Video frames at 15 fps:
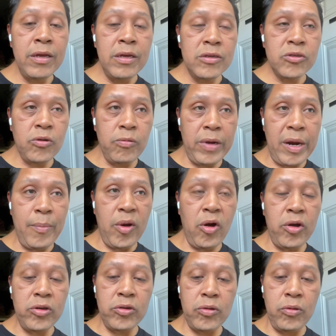So what I'm
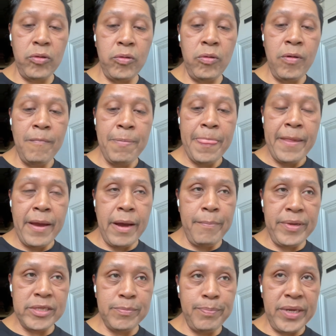going to do,
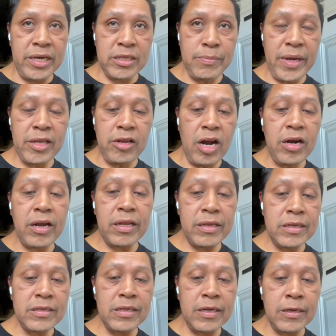because my target
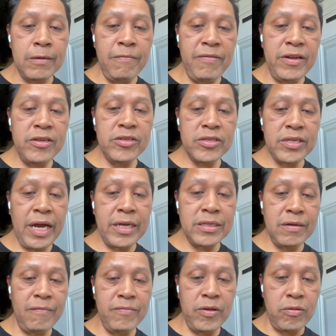is the finished size
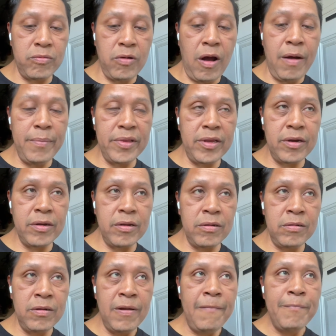of the raw
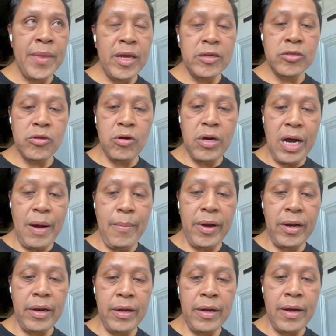material, so I'm
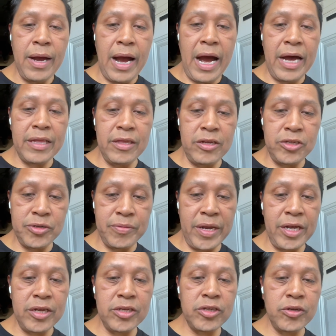gonna add the
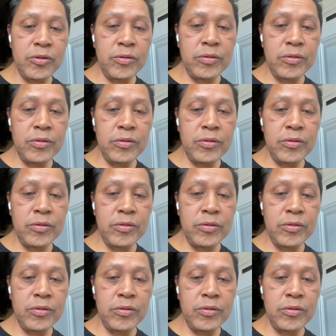shrinkage